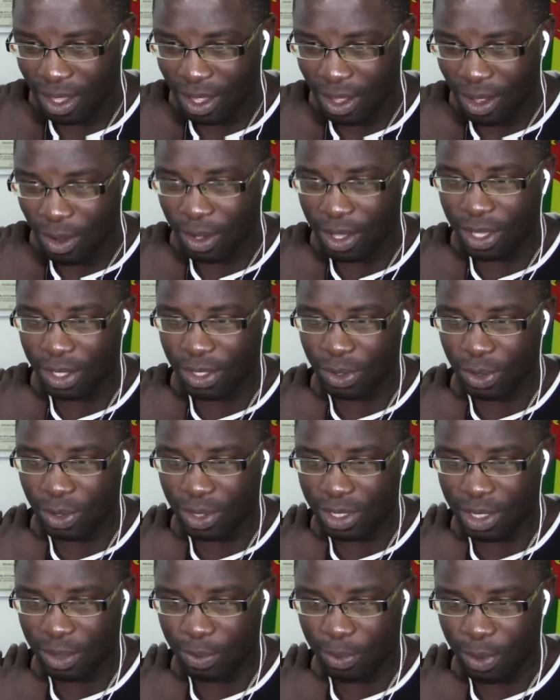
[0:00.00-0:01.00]
Okay, so
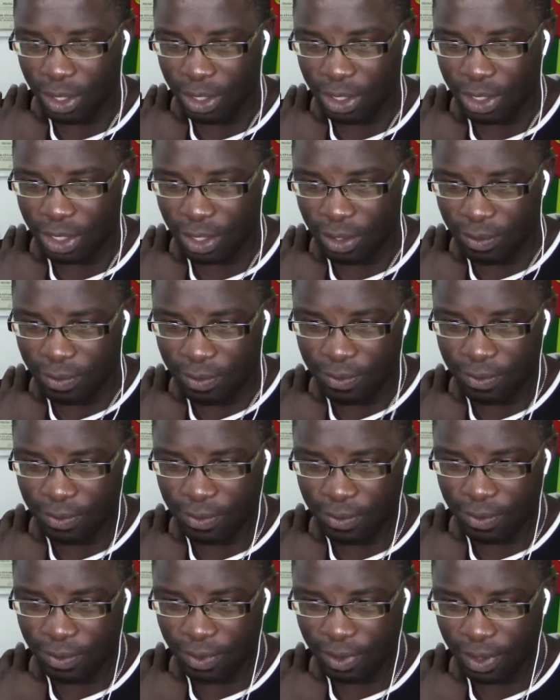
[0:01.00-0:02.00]
it's a bunch of
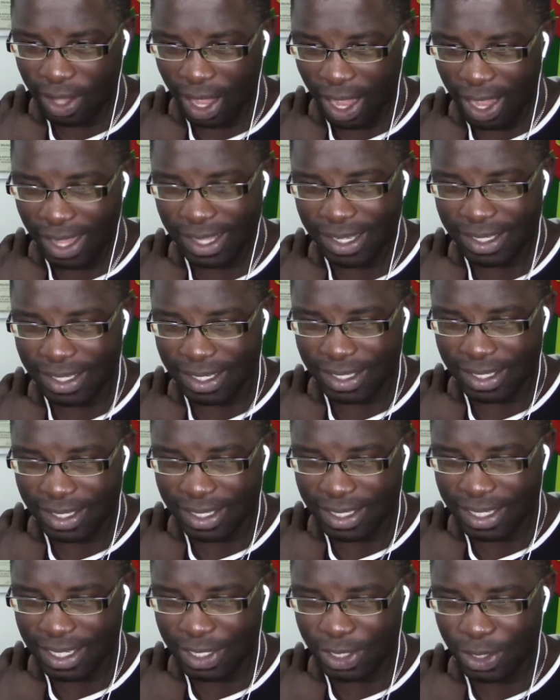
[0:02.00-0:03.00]
guys, it's
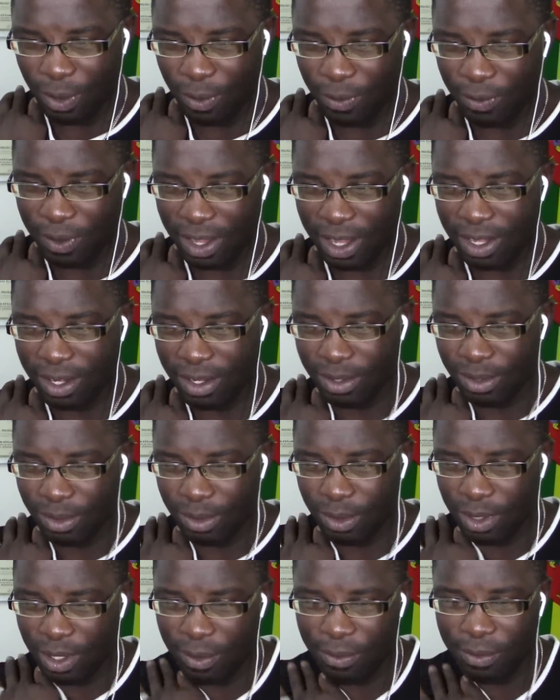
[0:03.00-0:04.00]
6 so far.
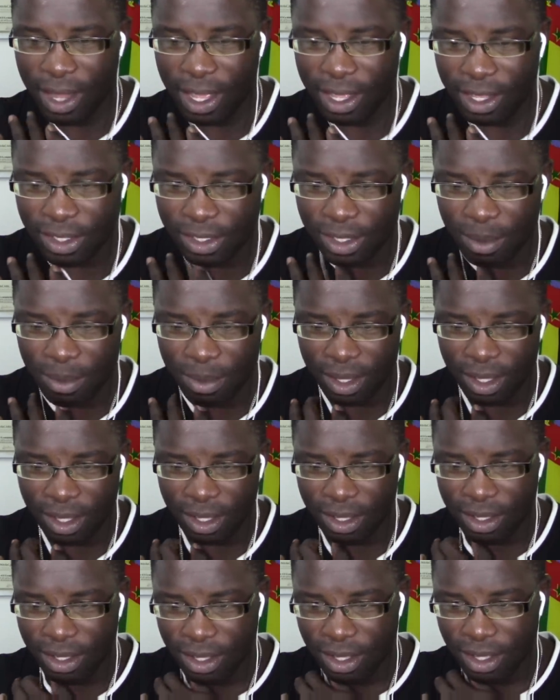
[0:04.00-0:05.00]
They're flagging
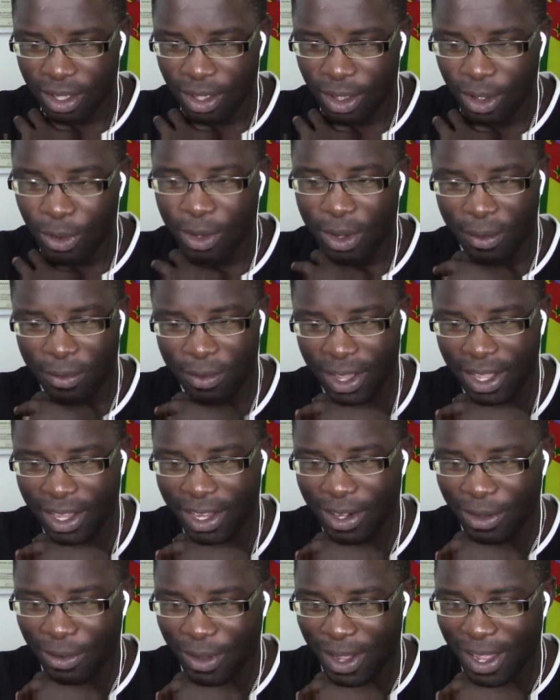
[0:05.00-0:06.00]
something. Oh, they're
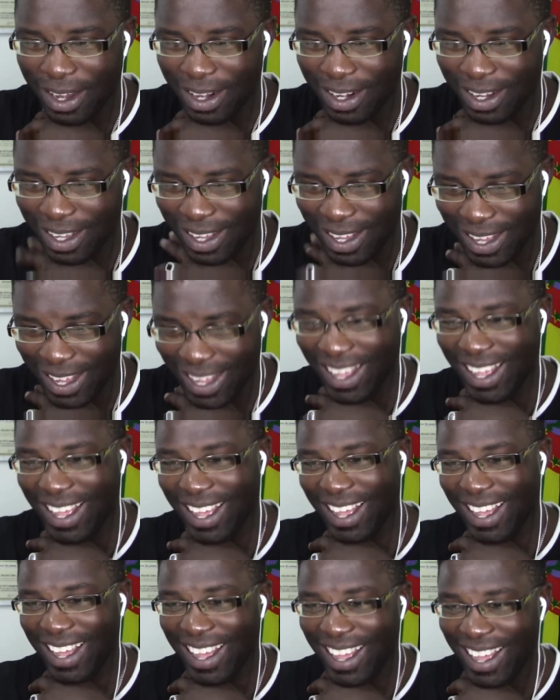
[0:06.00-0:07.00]
flagging the ride. The
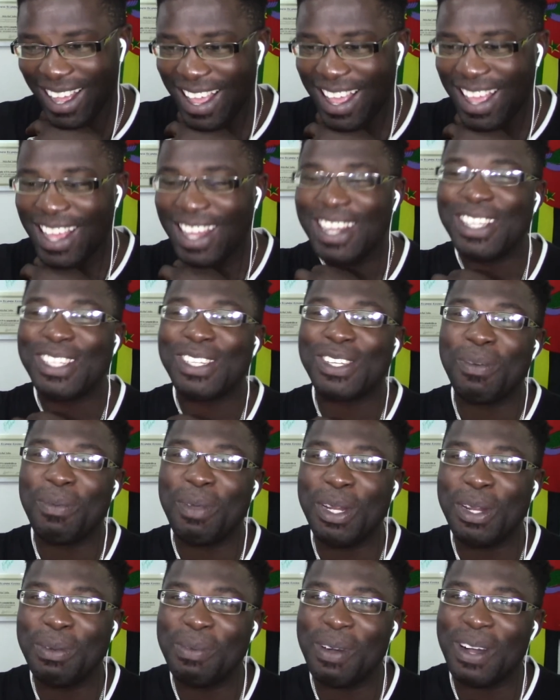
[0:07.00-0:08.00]

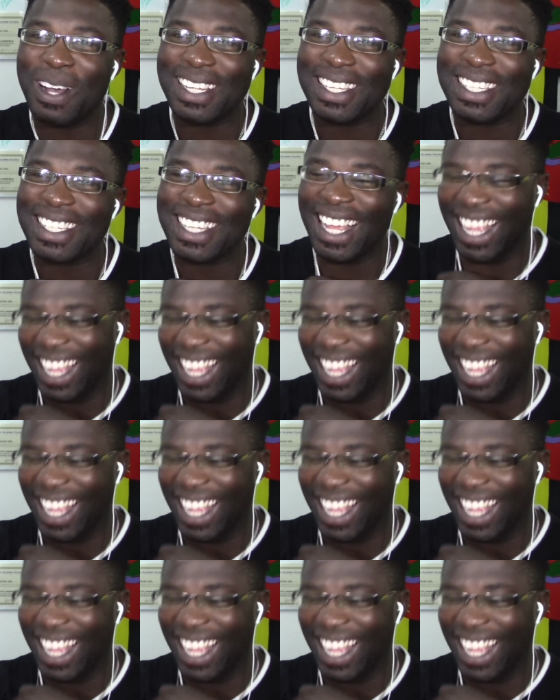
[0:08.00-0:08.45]
Scooby-Doo bus.